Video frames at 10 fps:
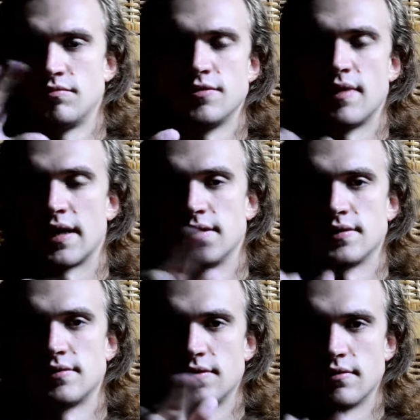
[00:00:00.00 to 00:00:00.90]
to make
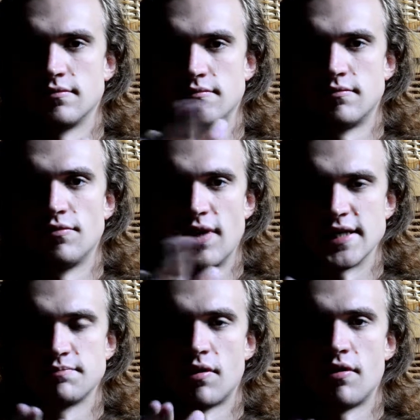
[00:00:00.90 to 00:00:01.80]
this, you know,
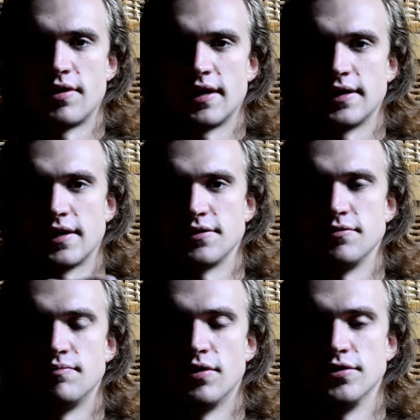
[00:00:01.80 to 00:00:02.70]
rice part, and then
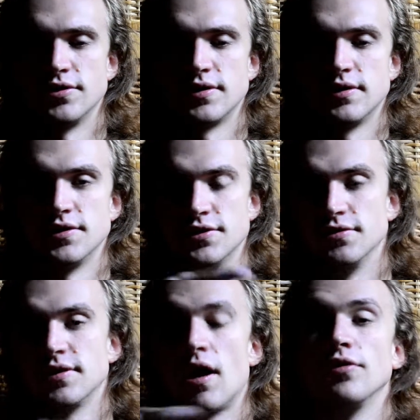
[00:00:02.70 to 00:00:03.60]
you put
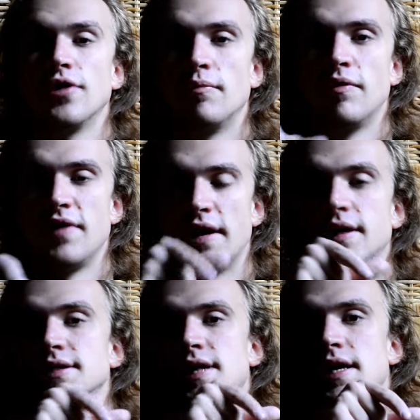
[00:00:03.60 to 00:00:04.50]
zunda on top of that
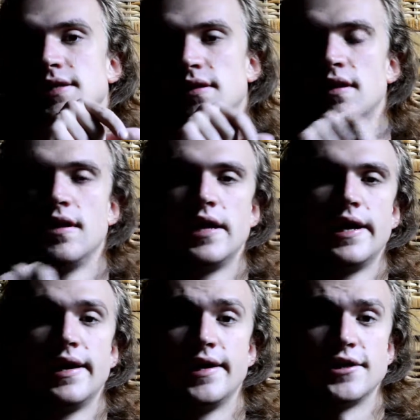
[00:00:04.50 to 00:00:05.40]
as taste.
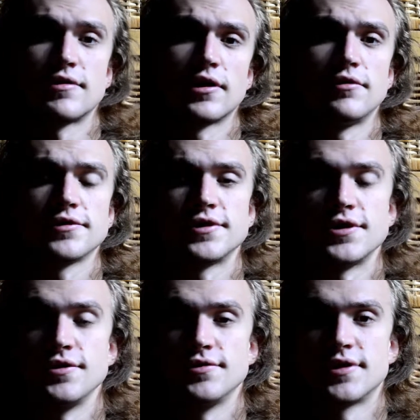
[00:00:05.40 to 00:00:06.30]
You can also
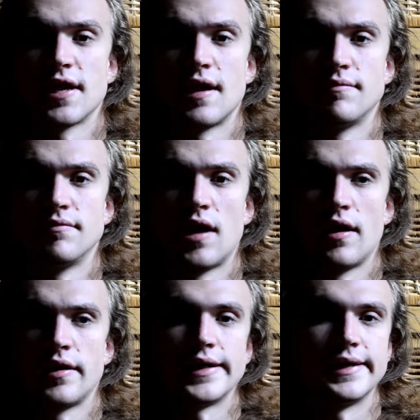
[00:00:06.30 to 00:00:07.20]
use them
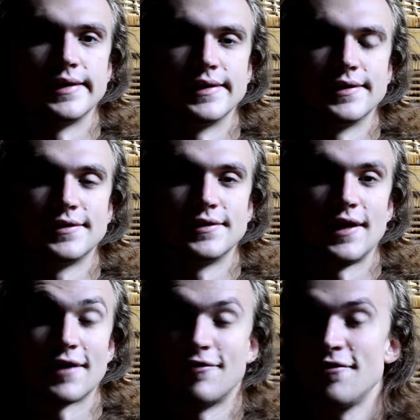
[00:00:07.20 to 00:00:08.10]
in,
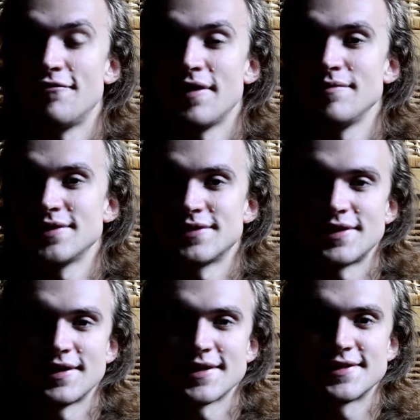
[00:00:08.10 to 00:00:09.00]
like, very famous
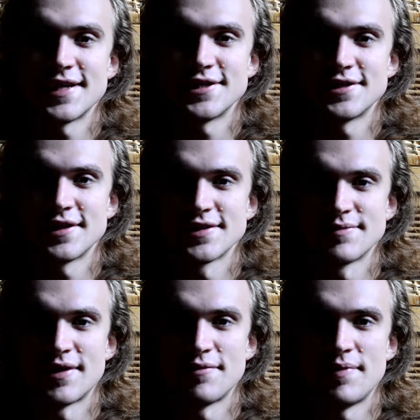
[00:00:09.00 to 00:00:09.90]
Sendai Station and
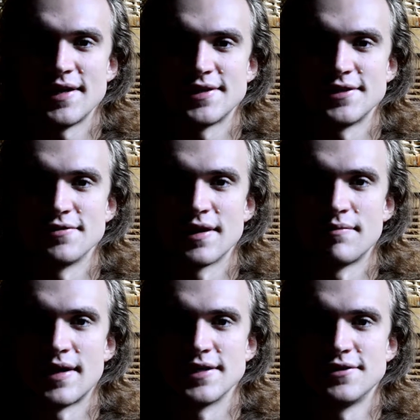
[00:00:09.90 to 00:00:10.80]
some other places. You
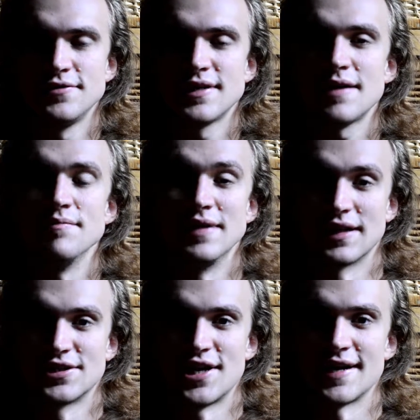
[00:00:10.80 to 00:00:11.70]
can buy zunda
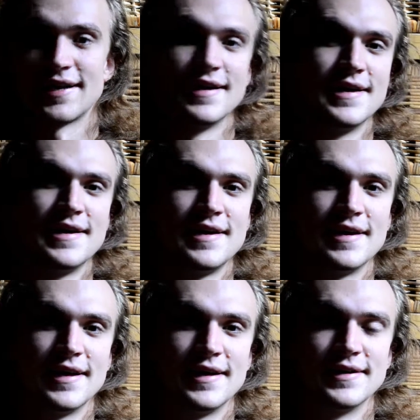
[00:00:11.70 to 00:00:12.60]
milkshake,
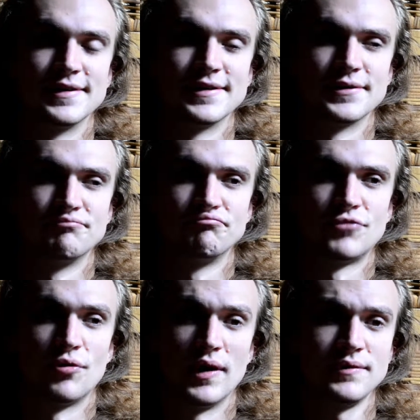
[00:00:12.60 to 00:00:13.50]
and
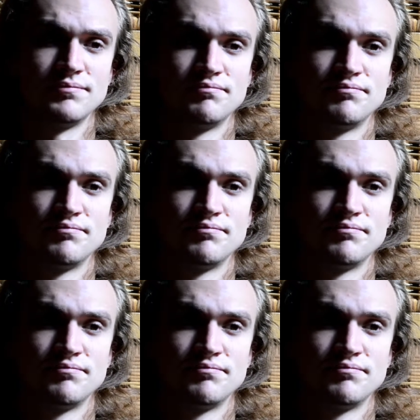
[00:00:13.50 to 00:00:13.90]
well,